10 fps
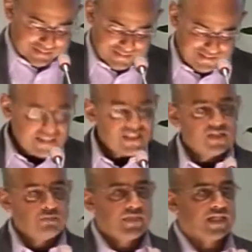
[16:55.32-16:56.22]
The
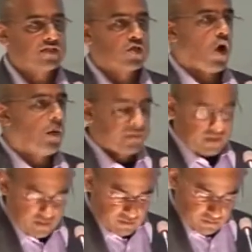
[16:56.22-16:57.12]
single biggest
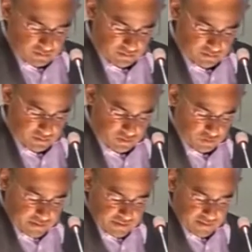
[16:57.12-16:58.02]
obstacle to
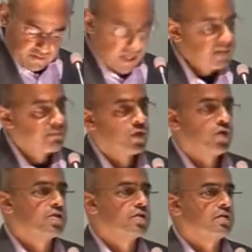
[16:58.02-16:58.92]
this design
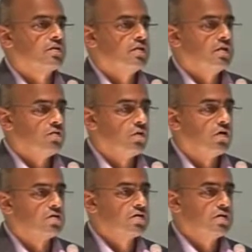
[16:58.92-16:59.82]
project
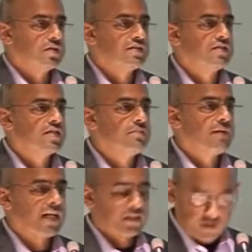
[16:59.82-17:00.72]
was the city
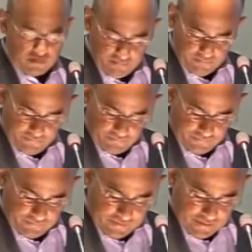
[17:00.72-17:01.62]
manager.
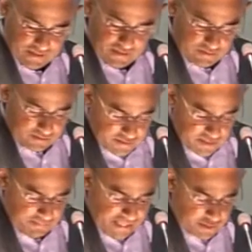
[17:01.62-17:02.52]
The
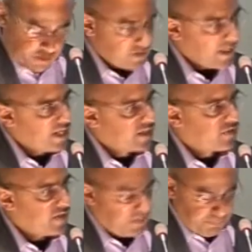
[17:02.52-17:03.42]
city manager held
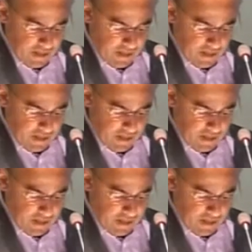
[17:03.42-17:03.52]
great